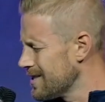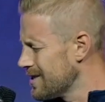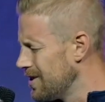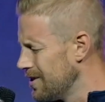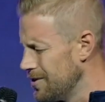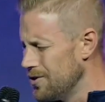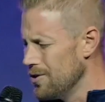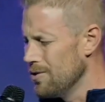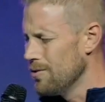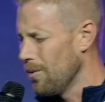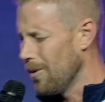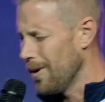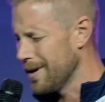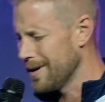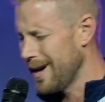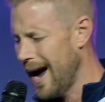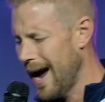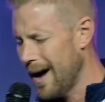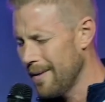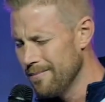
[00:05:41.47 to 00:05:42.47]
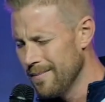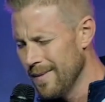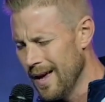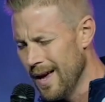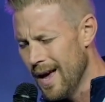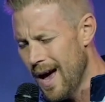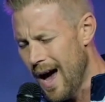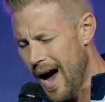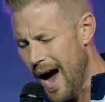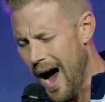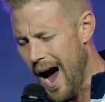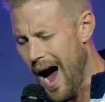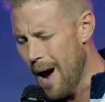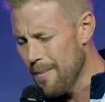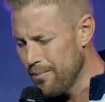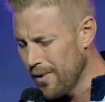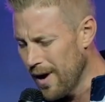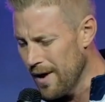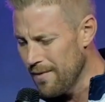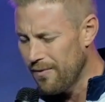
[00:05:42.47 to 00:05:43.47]
to do, Lord God. I
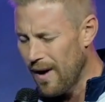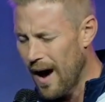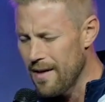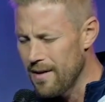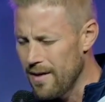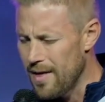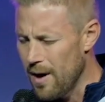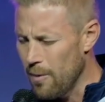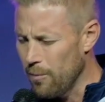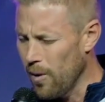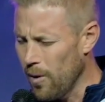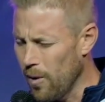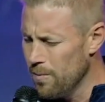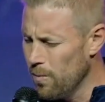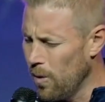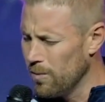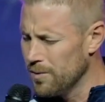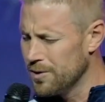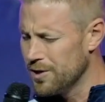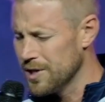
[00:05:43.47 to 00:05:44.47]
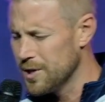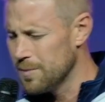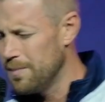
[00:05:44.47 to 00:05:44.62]
pray, Father, that we won't just